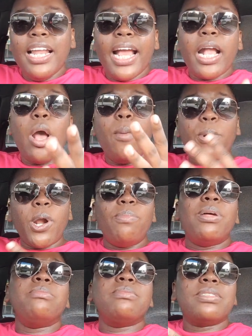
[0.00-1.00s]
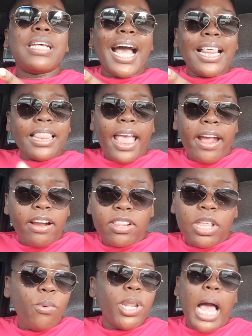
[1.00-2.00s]
Like, problems are there.
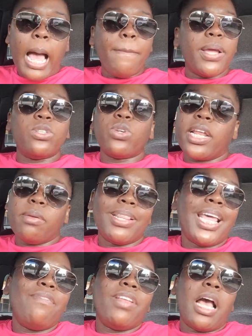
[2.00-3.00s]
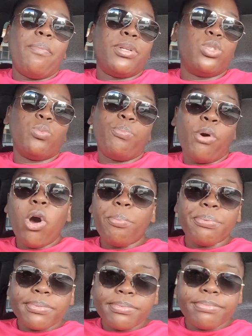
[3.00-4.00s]
They will happen to anybody. They even happen to Pop.